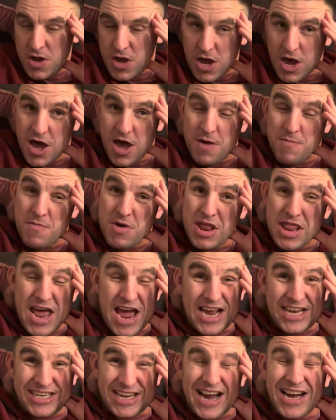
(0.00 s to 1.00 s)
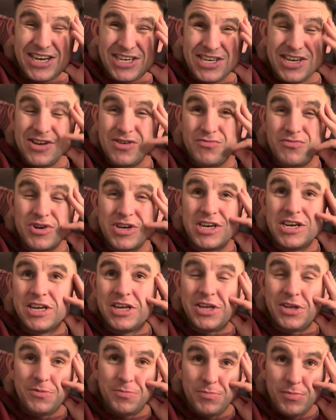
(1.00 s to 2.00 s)
and that is actually a
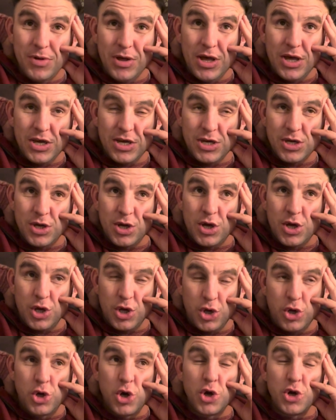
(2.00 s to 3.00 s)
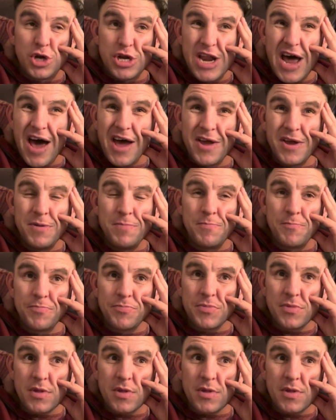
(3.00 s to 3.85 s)
really good name.